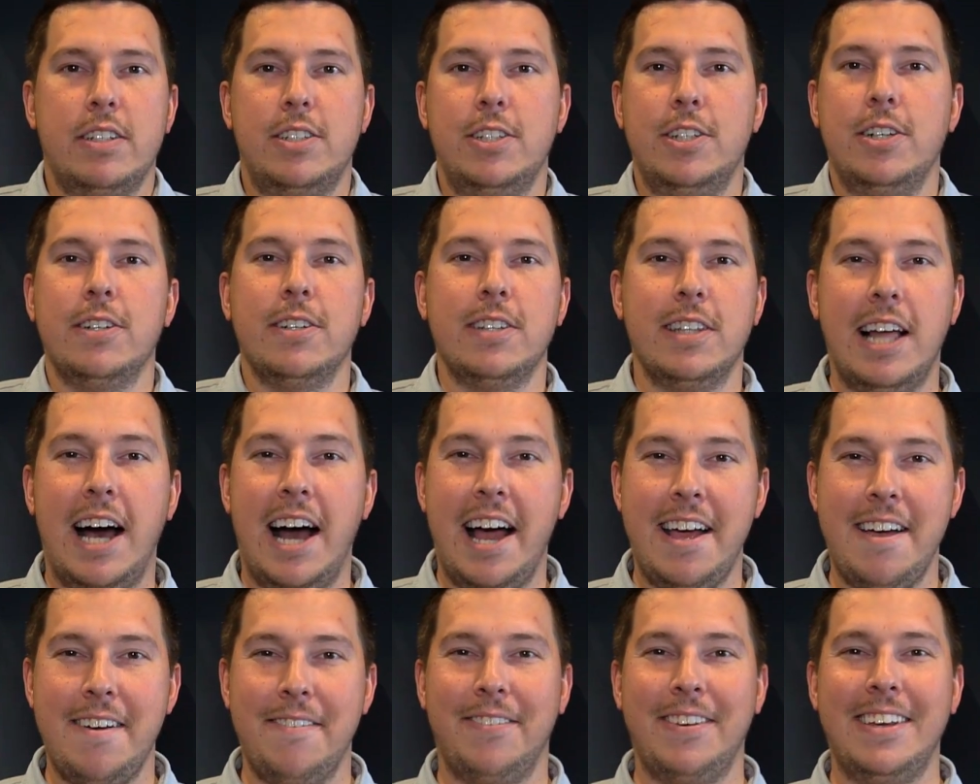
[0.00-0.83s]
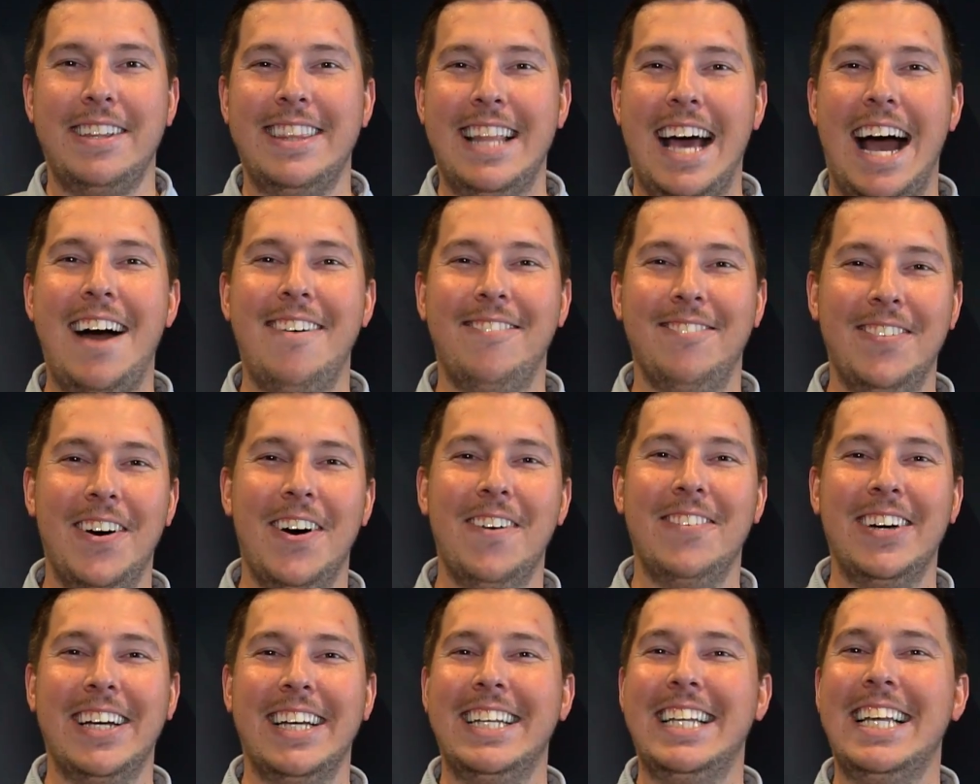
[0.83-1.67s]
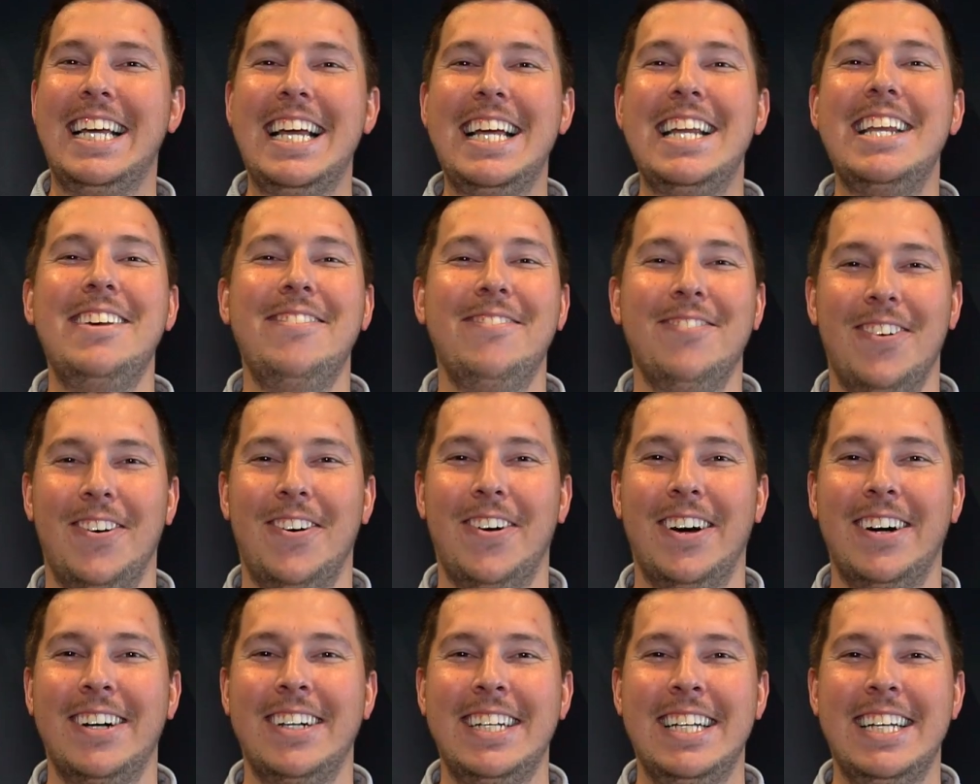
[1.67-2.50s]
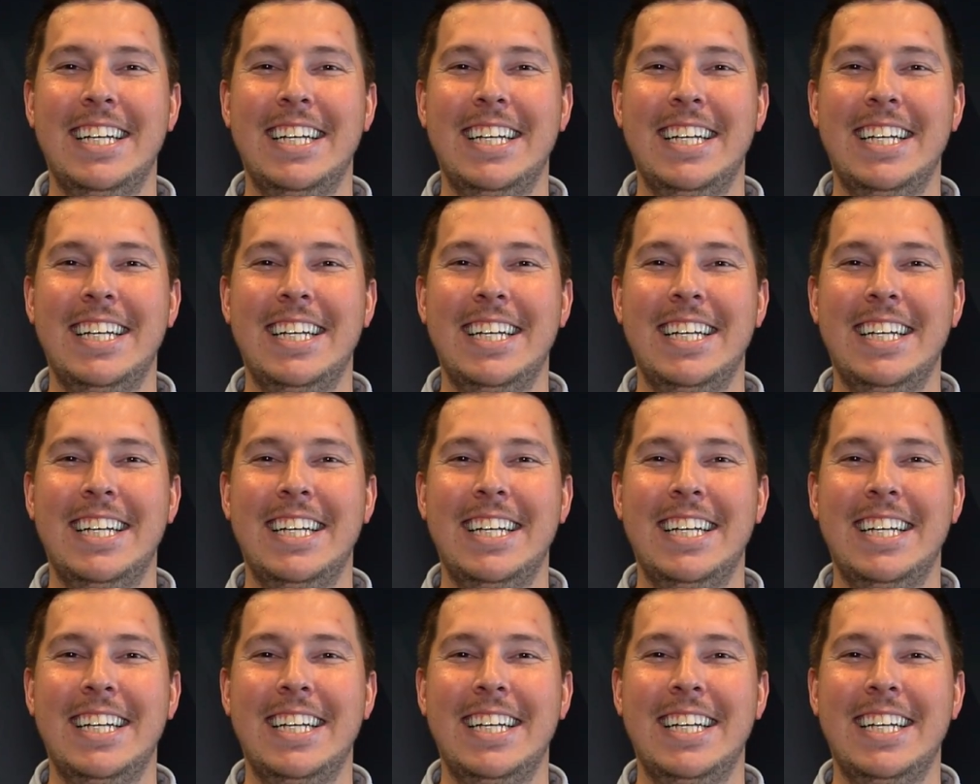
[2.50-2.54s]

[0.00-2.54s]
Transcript: to your life in that moment anymore.